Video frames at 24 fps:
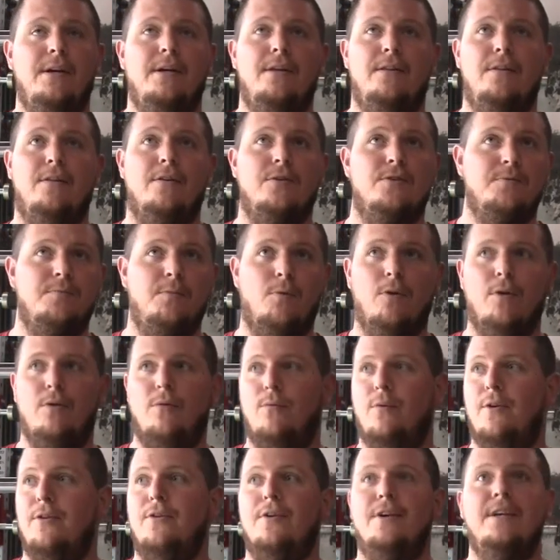in their
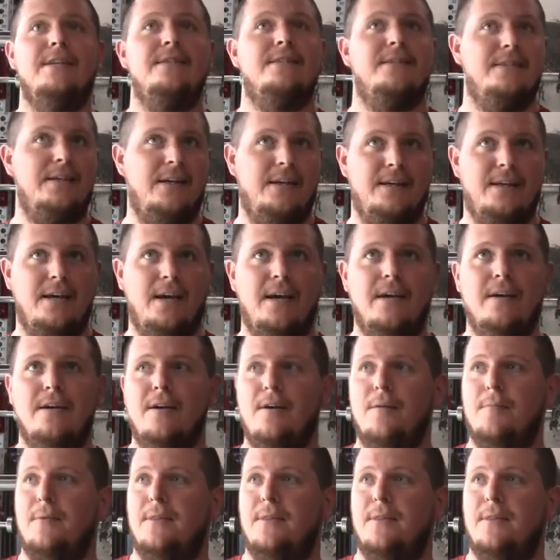sport, whether it is a 10K.